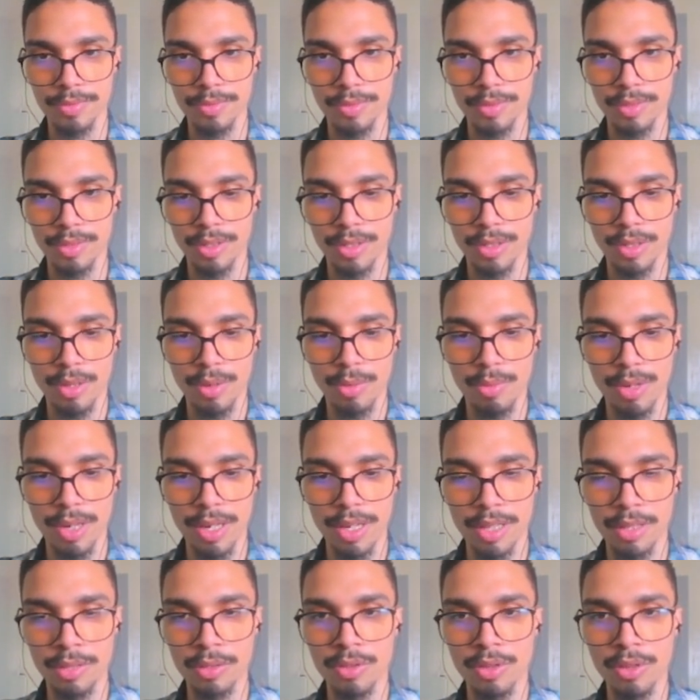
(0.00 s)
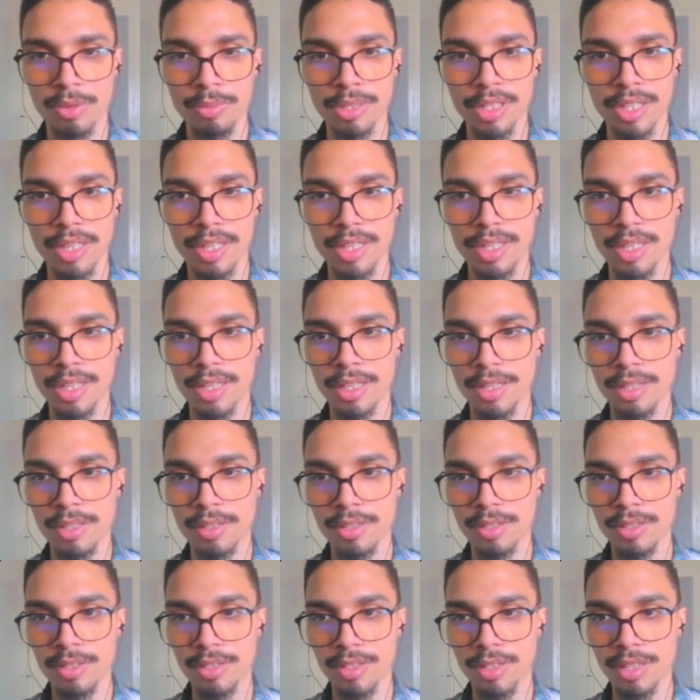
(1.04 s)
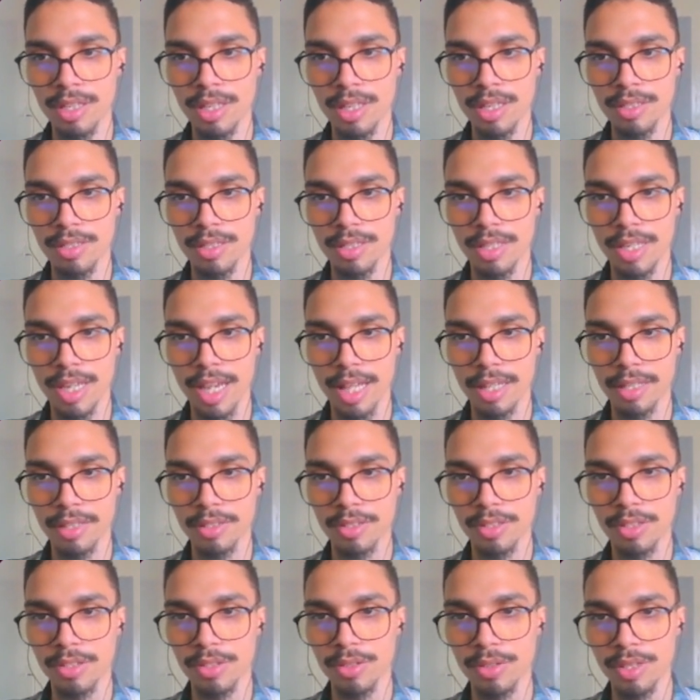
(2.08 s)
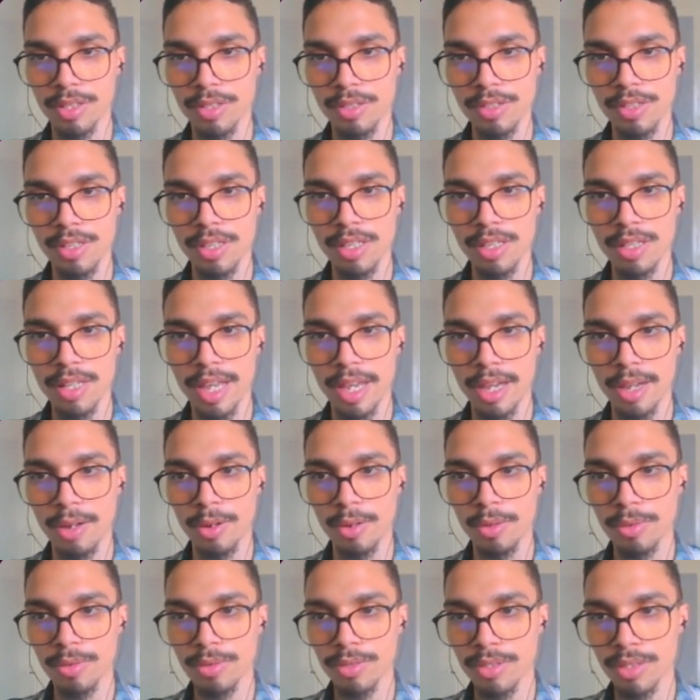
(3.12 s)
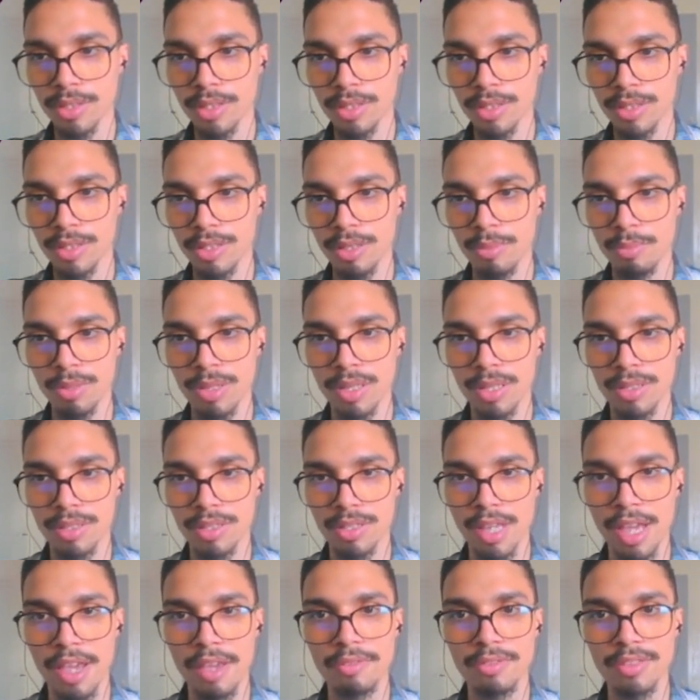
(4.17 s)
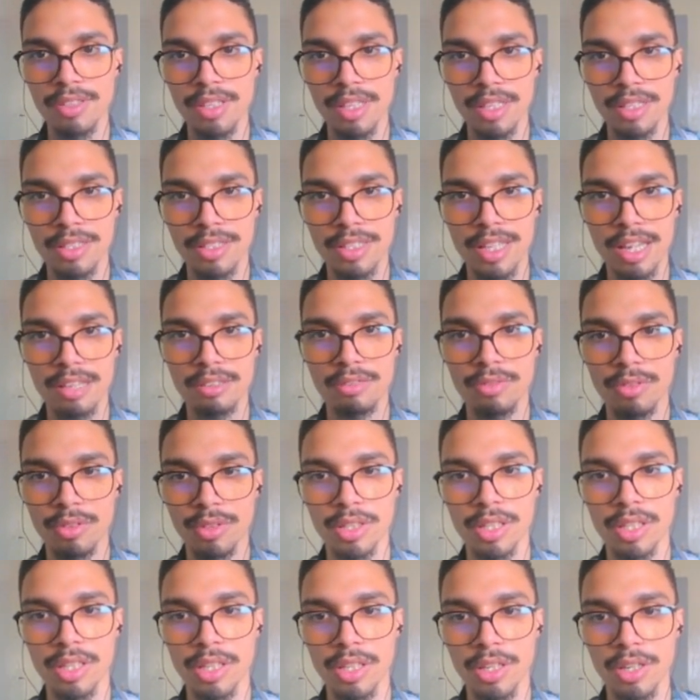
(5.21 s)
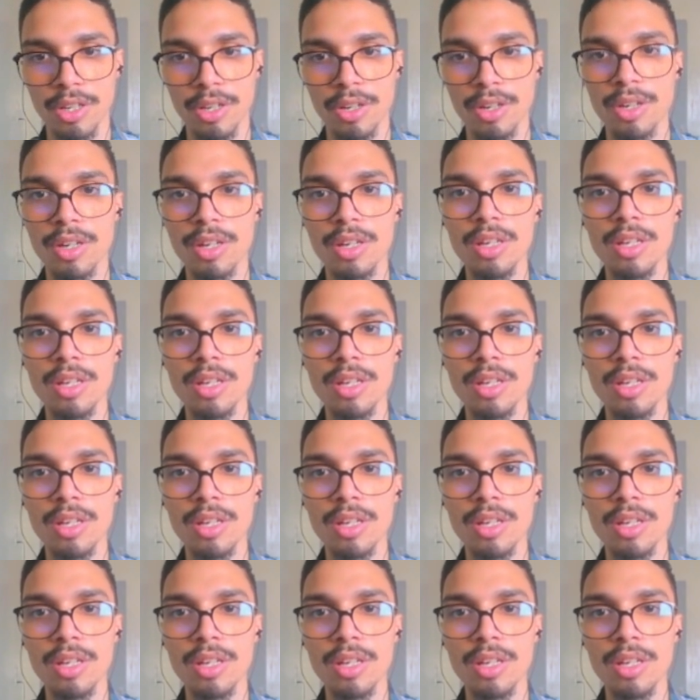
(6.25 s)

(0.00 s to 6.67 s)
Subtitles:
You know what Andromeda is? Is a galaxy. You can see now snippet saved successfully here.